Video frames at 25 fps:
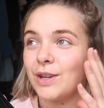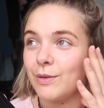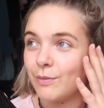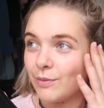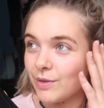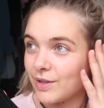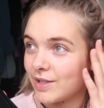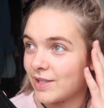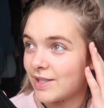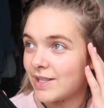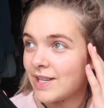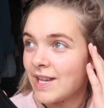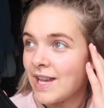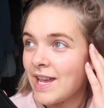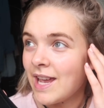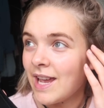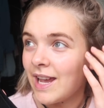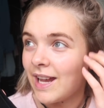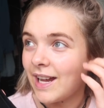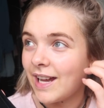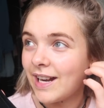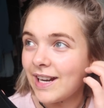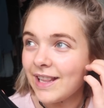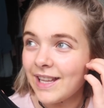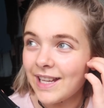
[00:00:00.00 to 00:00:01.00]
It was
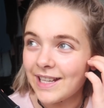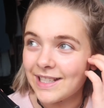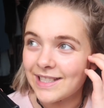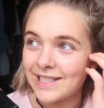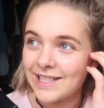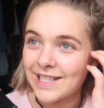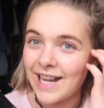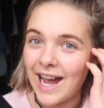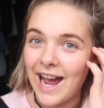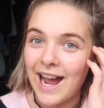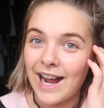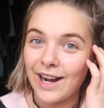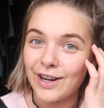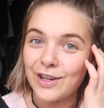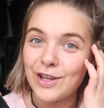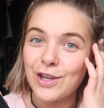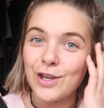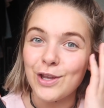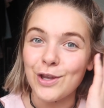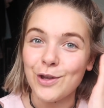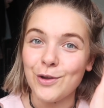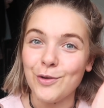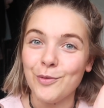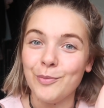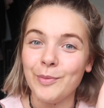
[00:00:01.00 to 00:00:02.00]
kind of like dark
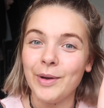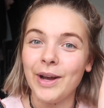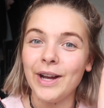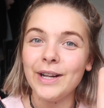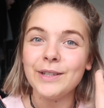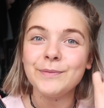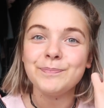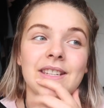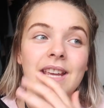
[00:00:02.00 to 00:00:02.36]
humor.